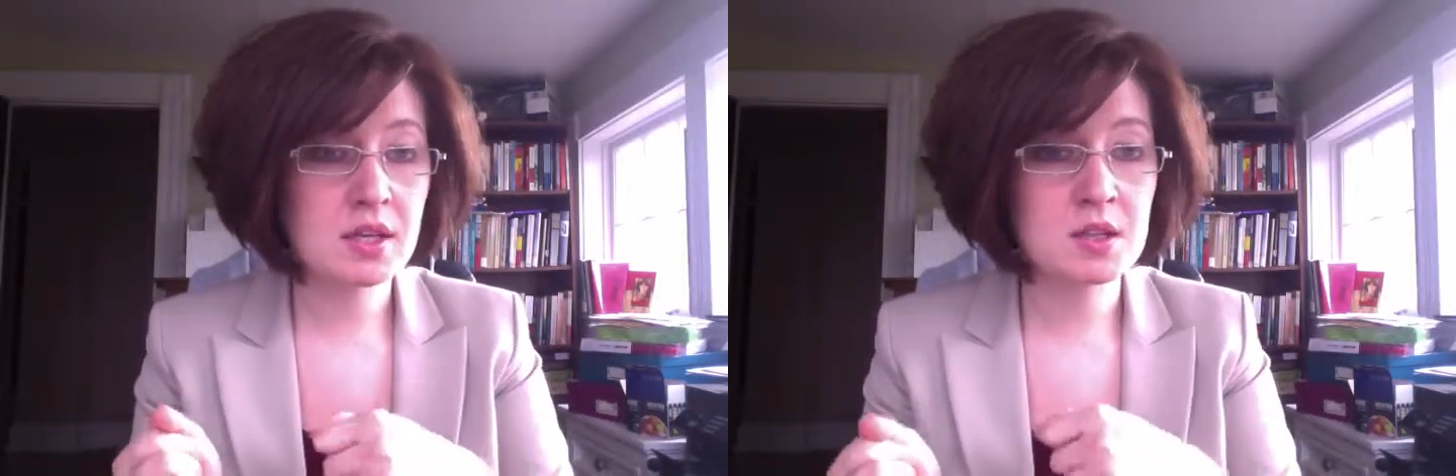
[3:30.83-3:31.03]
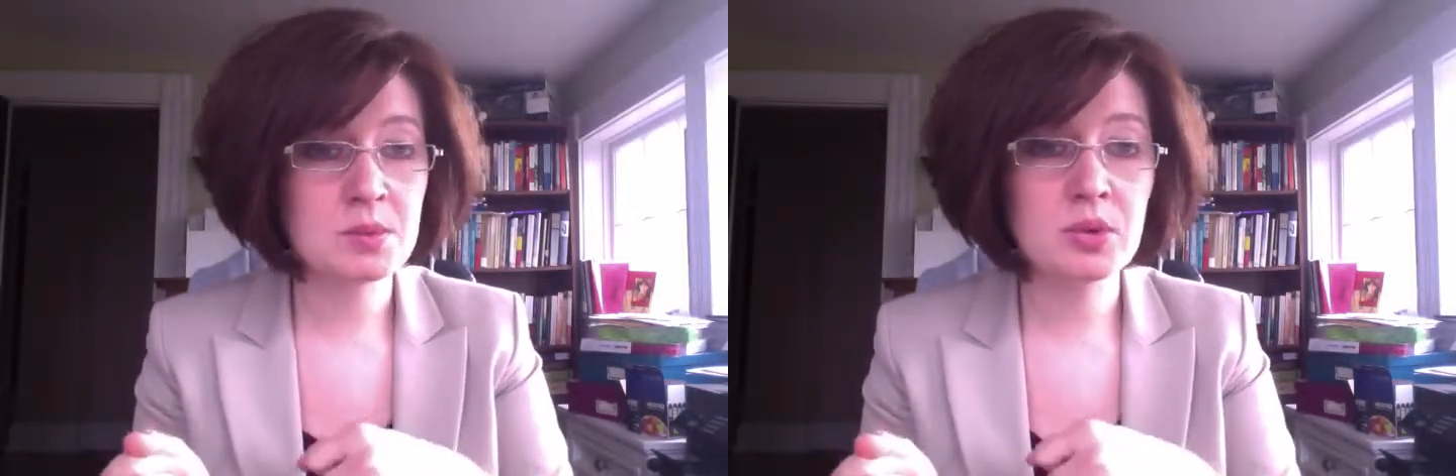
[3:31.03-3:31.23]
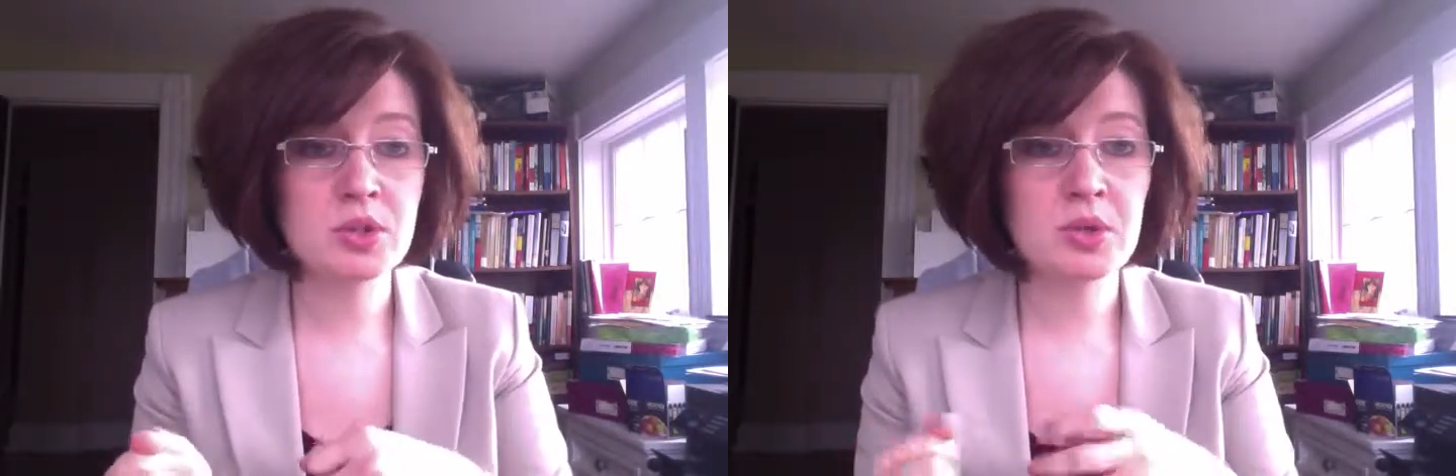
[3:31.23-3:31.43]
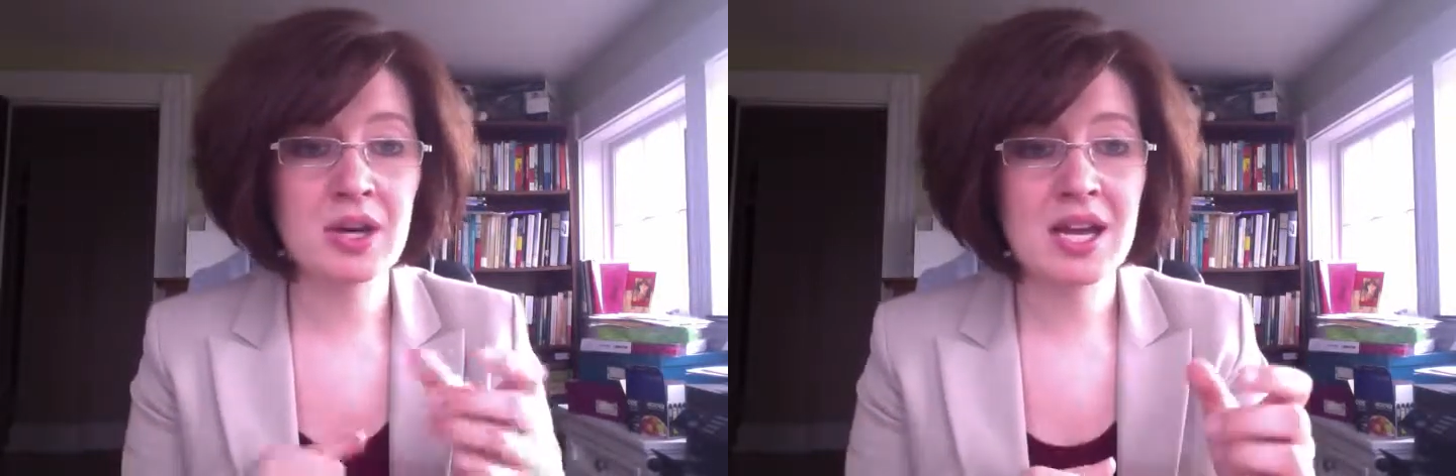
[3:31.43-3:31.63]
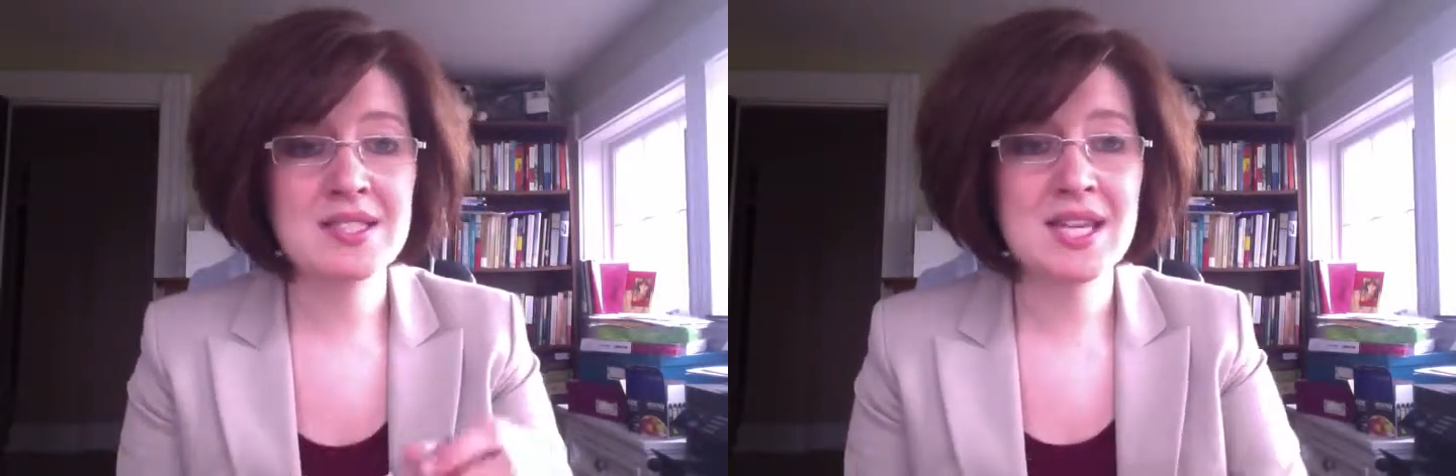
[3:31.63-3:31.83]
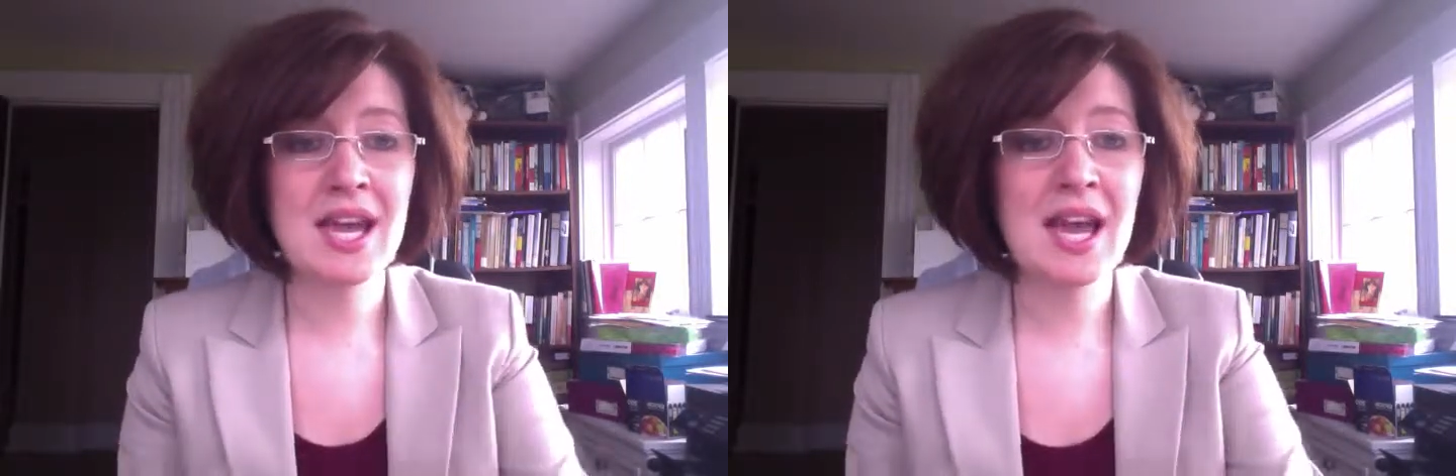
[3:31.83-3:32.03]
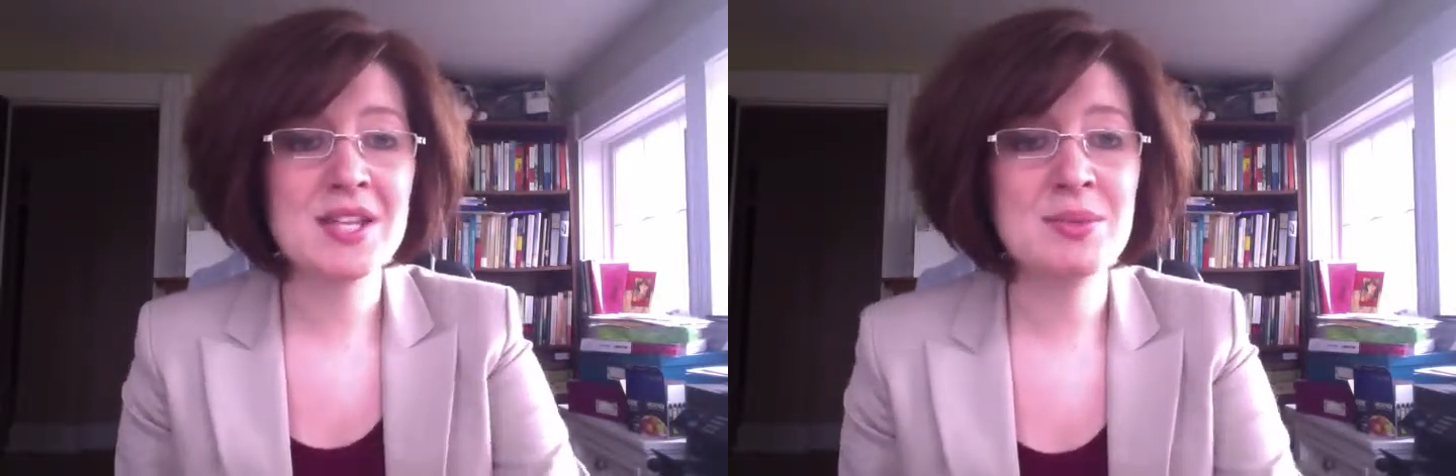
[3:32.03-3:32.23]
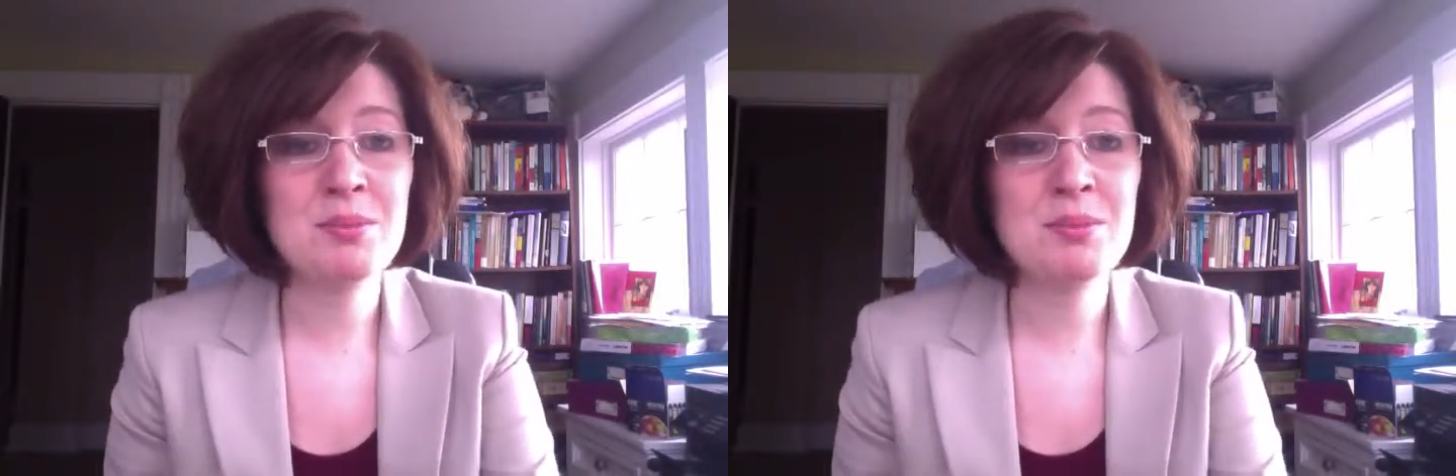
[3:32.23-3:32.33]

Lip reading: exploratory essay as we